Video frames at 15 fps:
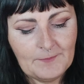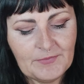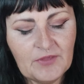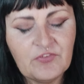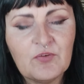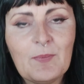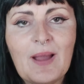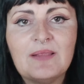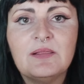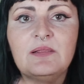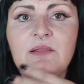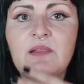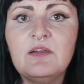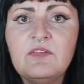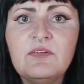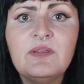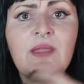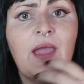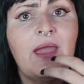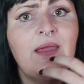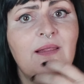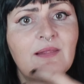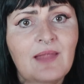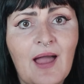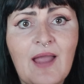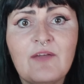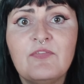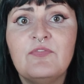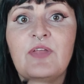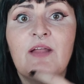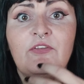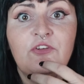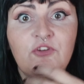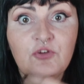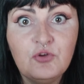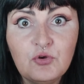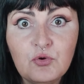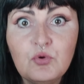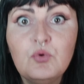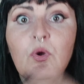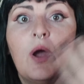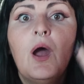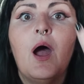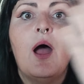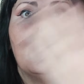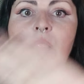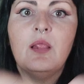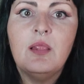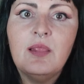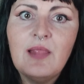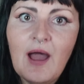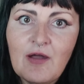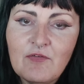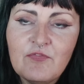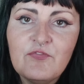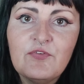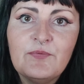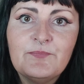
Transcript: It's about living a life that you love.